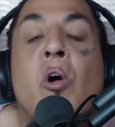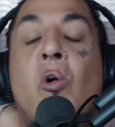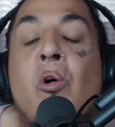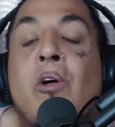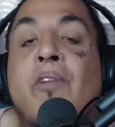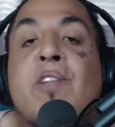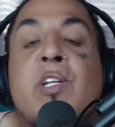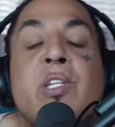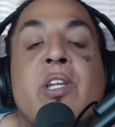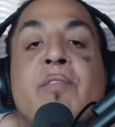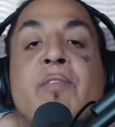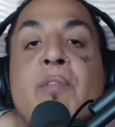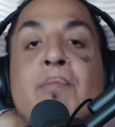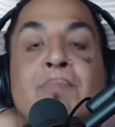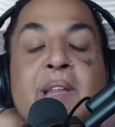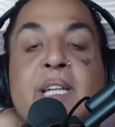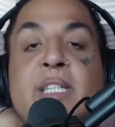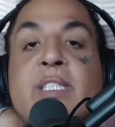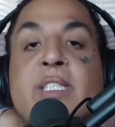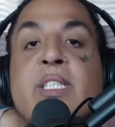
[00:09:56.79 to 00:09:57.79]
off to
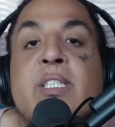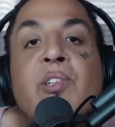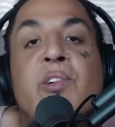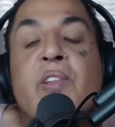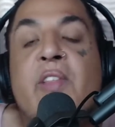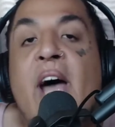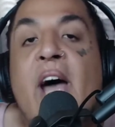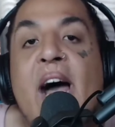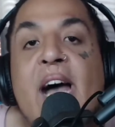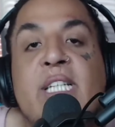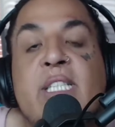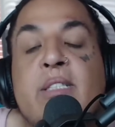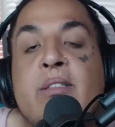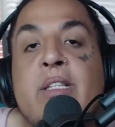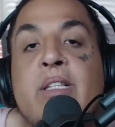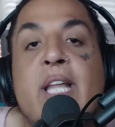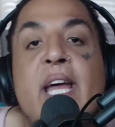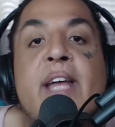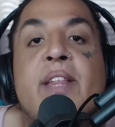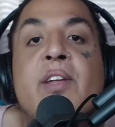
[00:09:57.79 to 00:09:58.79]
different places, you know, the
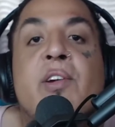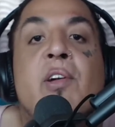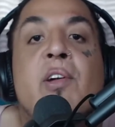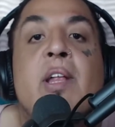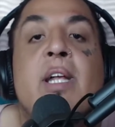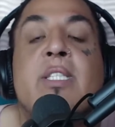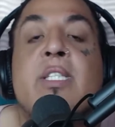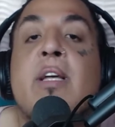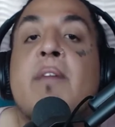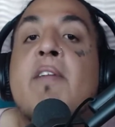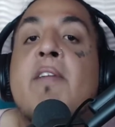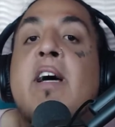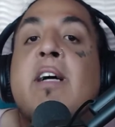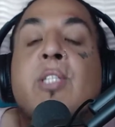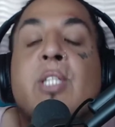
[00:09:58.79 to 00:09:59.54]
ice land and all that stuff.